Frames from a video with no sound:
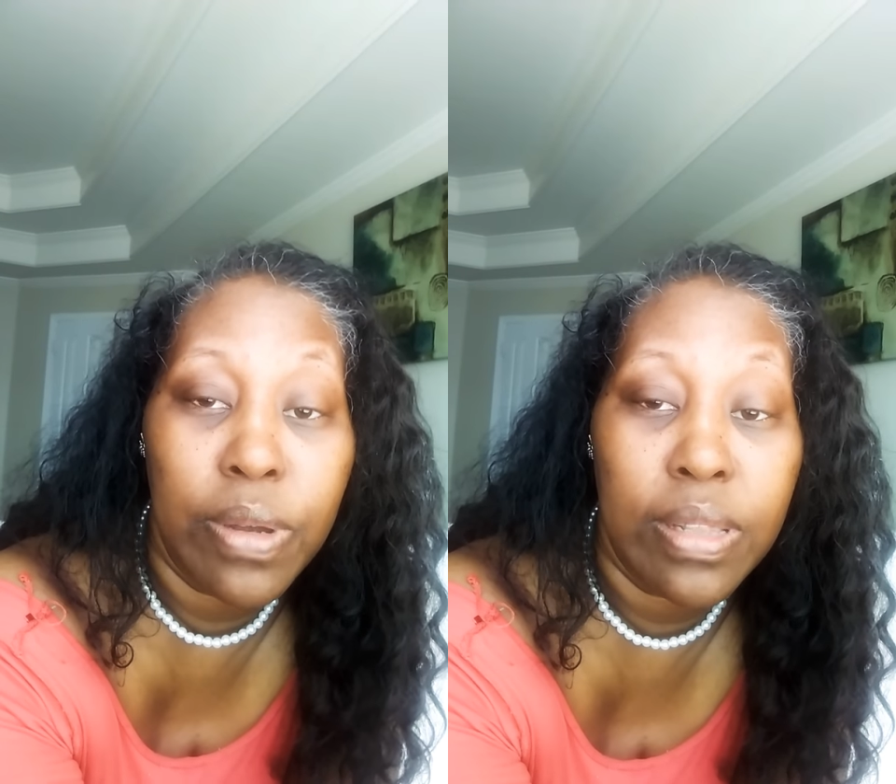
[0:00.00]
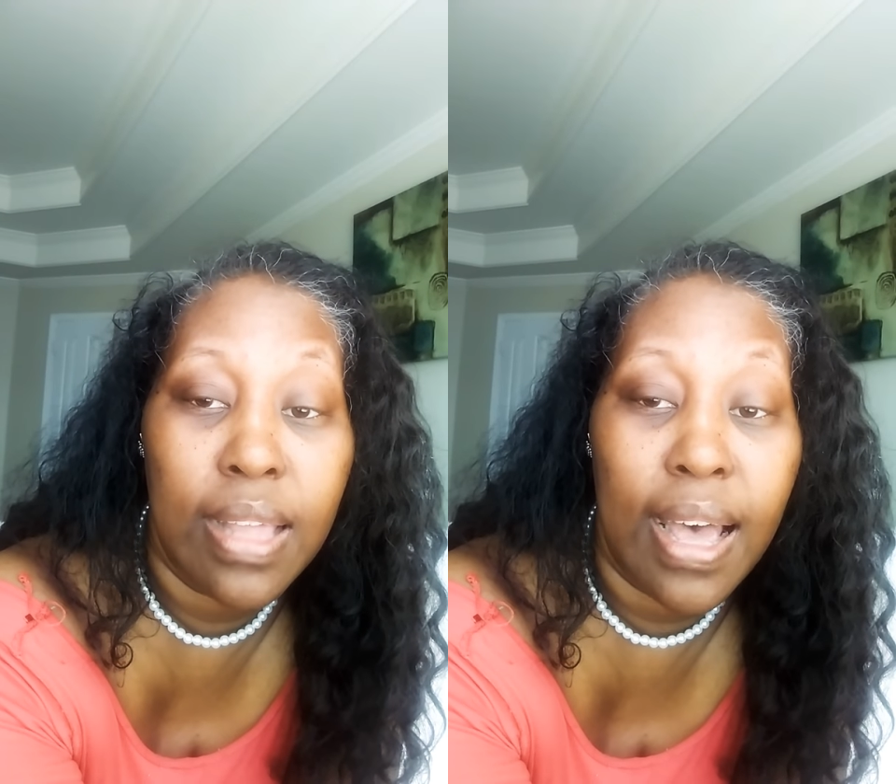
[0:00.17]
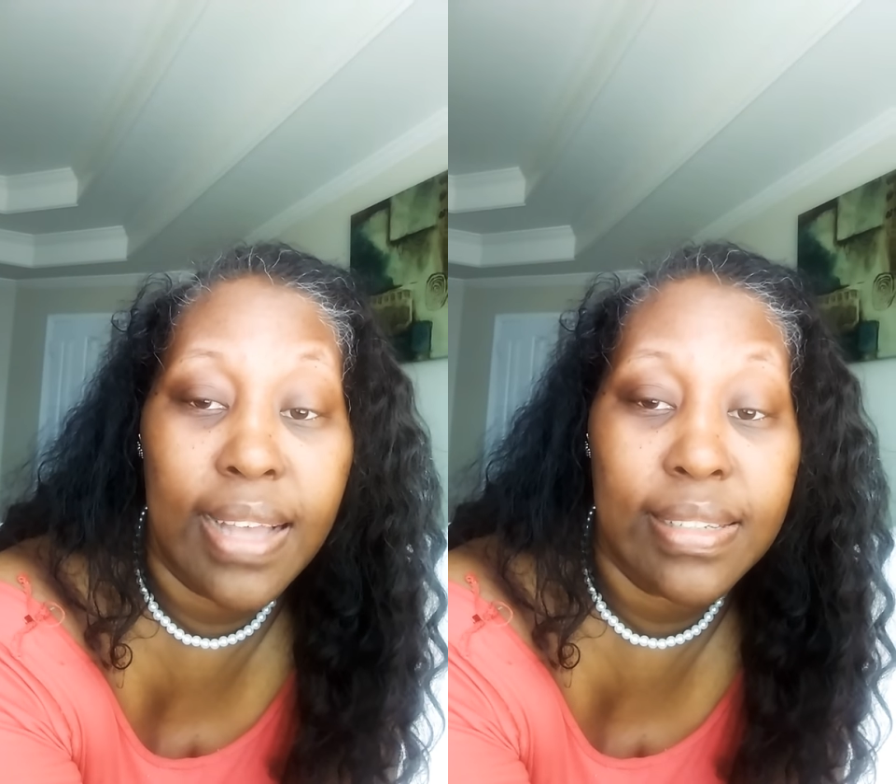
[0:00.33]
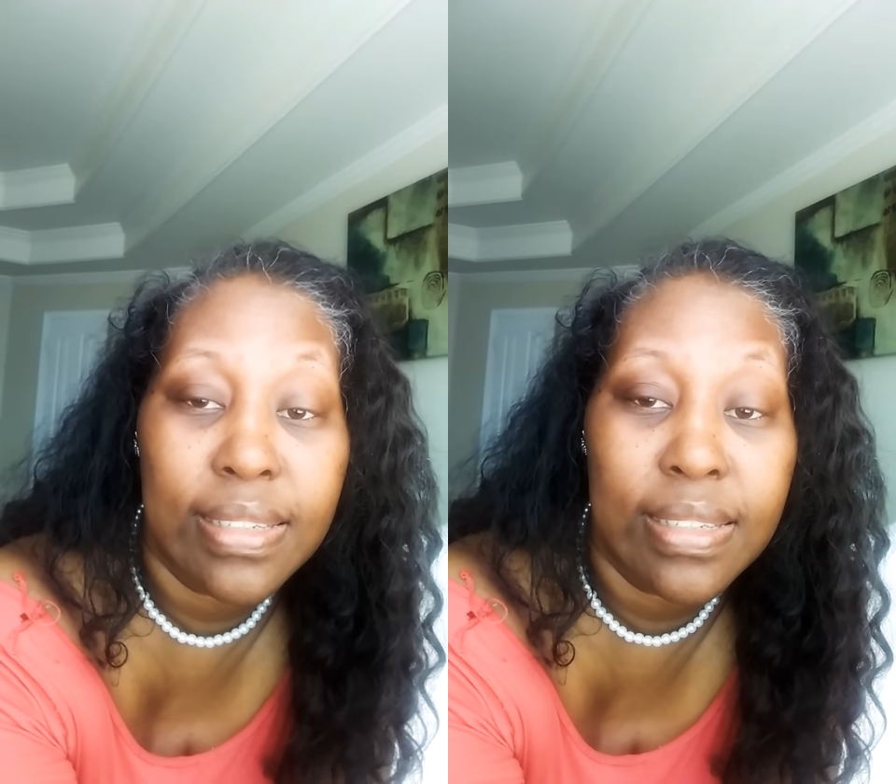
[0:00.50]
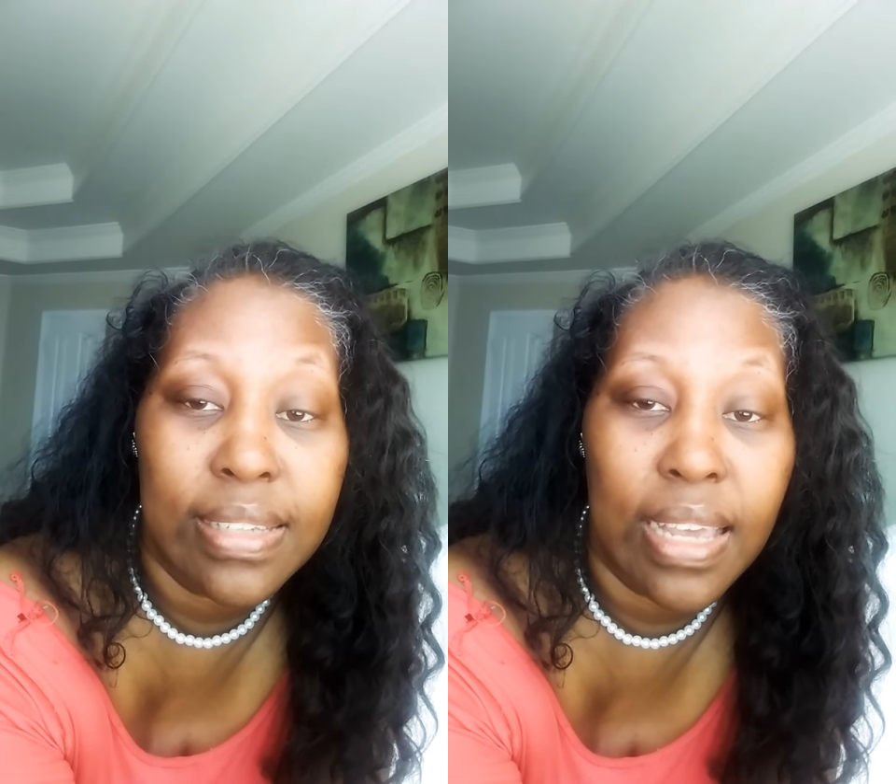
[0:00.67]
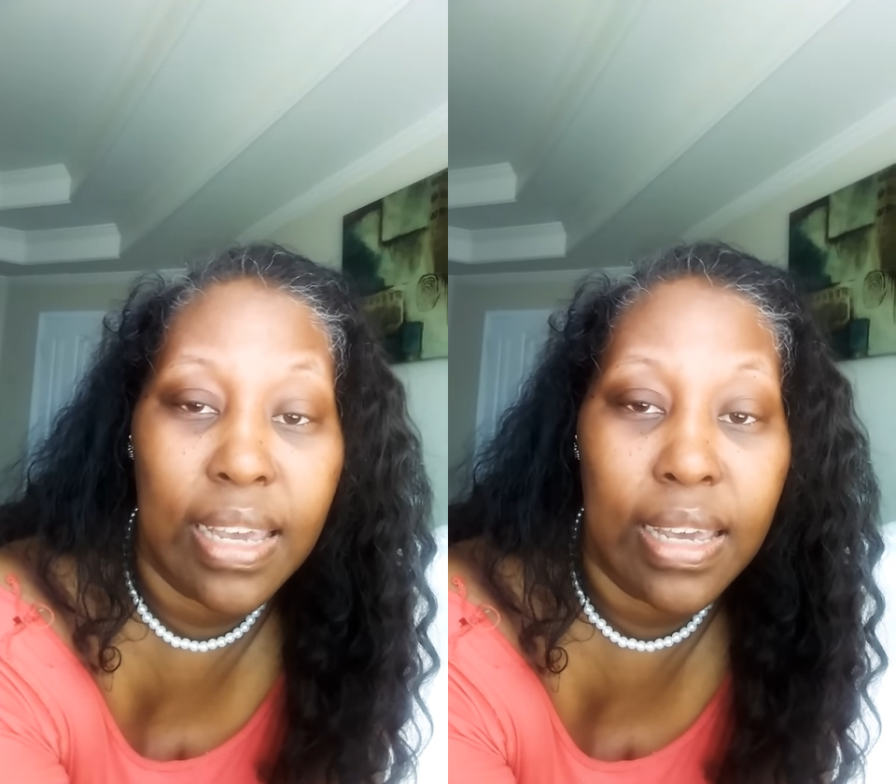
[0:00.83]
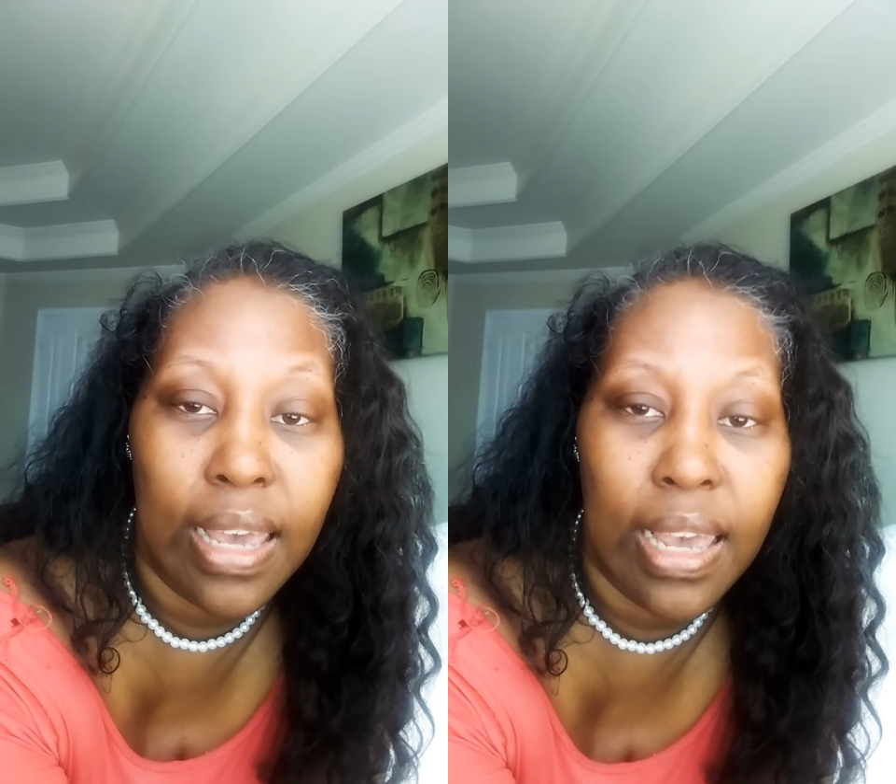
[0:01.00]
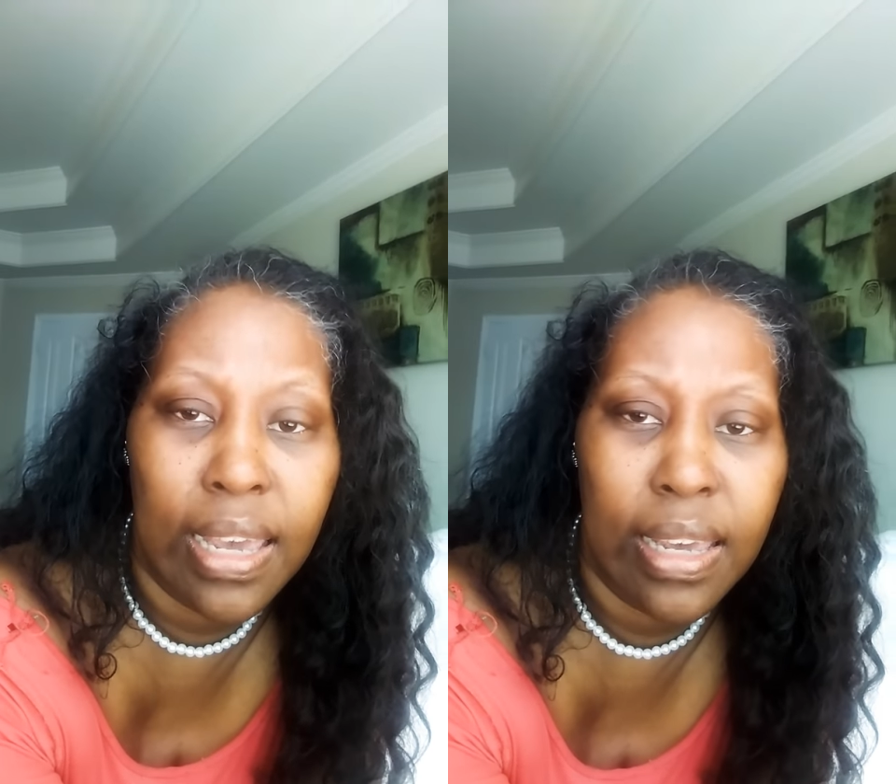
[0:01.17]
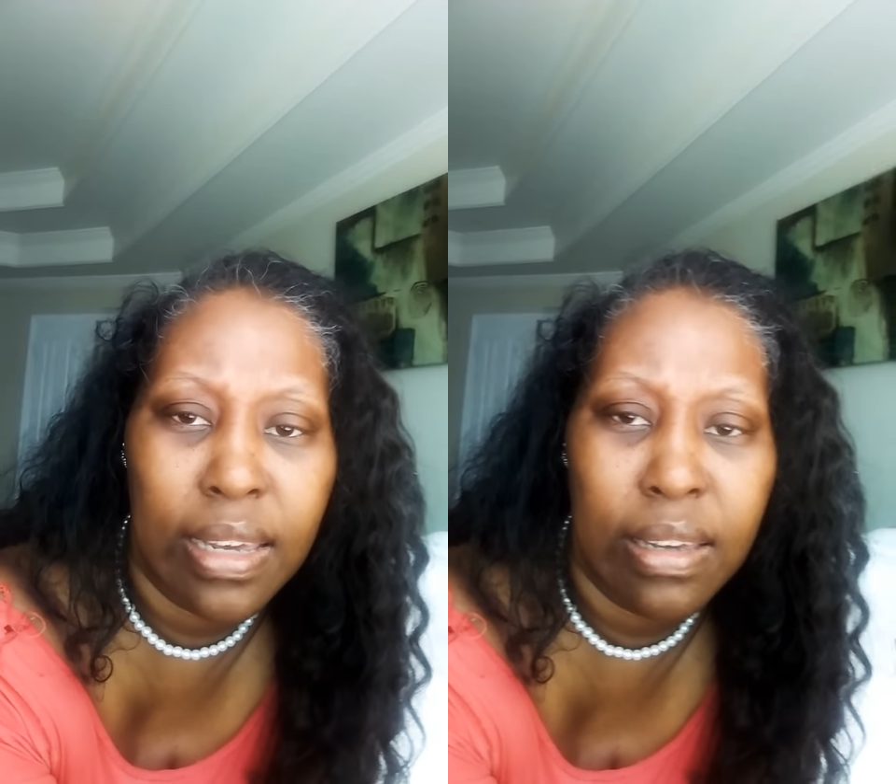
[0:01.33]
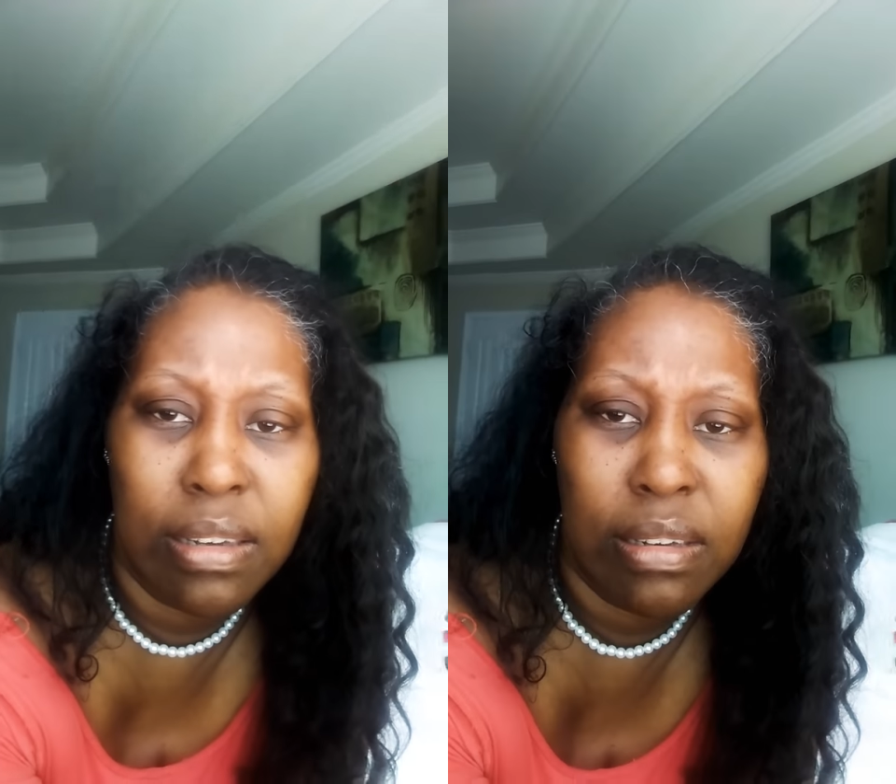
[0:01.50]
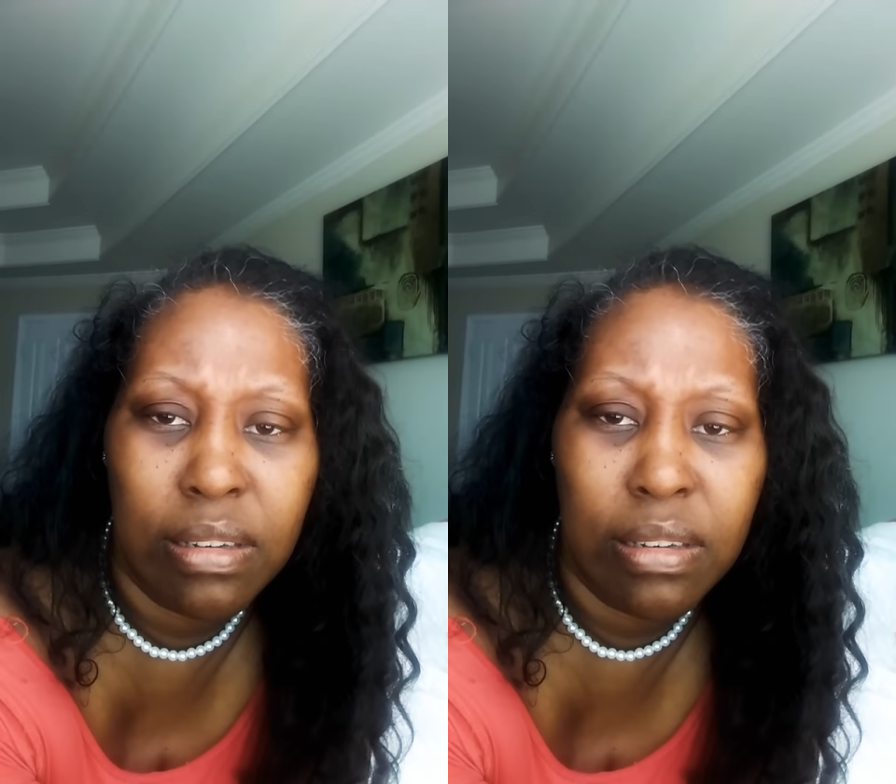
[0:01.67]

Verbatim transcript: realize and say, hey,